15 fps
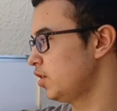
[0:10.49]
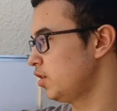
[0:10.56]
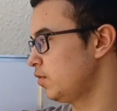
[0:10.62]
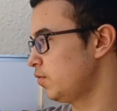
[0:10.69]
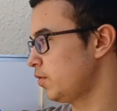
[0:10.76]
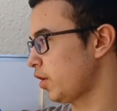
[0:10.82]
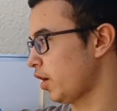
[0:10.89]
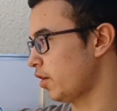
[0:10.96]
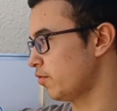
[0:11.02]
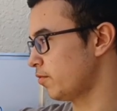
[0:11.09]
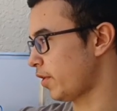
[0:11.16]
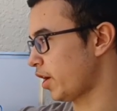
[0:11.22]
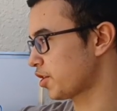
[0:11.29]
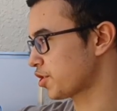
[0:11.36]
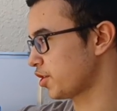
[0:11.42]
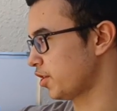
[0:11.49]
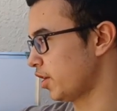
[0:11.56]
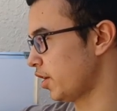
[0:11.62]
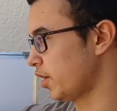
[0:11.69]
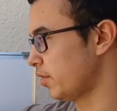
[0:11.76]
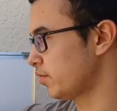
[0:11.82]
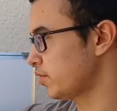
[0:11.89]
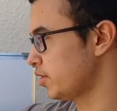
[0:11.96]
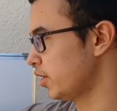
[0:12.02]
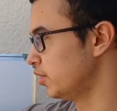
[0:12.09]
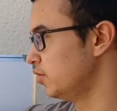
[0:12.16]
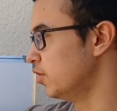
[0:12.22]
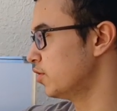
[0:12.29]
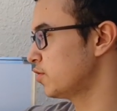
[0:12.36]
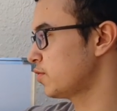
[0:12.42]
If you have function f
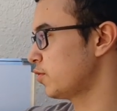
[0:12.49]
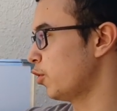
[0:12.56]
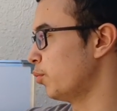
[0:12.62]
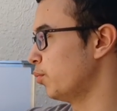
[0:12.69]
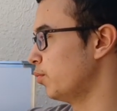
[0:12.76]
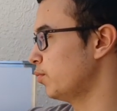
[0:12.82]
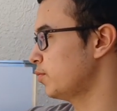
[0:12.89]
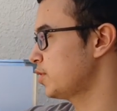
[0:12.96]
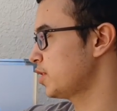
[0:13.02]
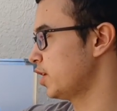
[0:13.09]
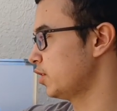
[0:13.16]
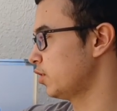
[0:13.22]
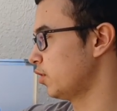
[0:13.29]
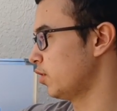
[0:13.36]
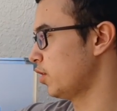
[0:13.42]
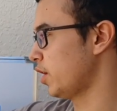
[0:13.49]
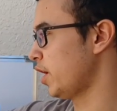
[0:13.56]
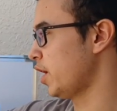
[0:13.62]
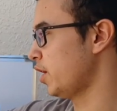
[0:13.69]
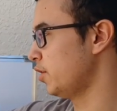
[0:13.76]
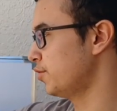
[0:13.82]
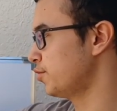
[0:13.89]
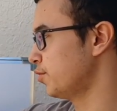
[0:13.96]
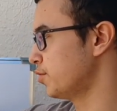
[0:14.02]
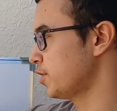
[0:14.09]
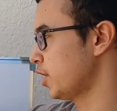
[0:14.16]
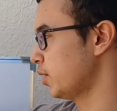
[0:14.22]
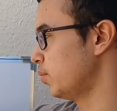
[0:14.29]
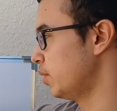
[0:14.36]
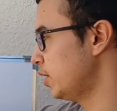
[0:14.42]
that goes from set A to
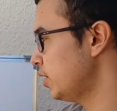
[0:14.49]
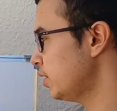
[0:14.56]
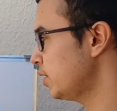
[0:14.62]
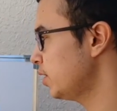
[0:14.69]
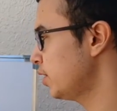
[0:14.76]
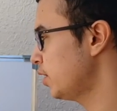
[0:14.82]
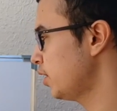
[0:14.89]
set B,